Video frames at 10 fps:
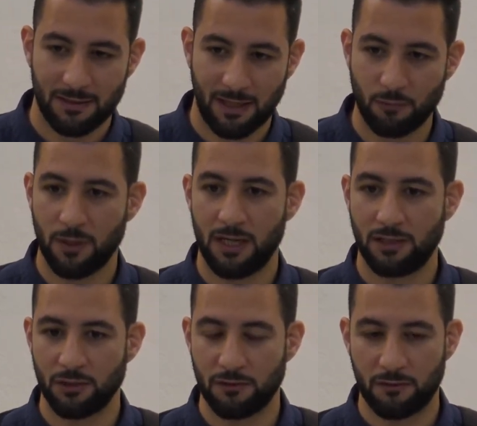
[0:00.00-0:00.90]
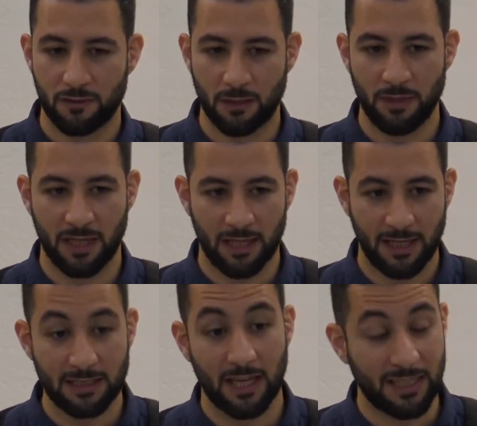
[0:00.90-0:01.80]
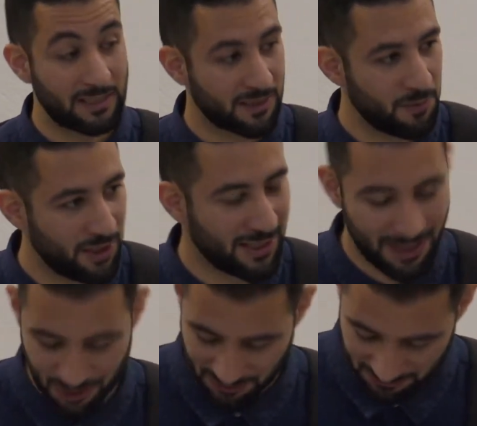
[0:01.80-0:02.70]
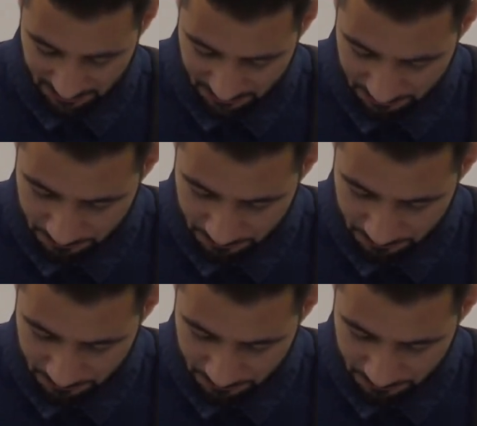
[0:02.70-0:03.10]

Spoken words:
and words of excommunications?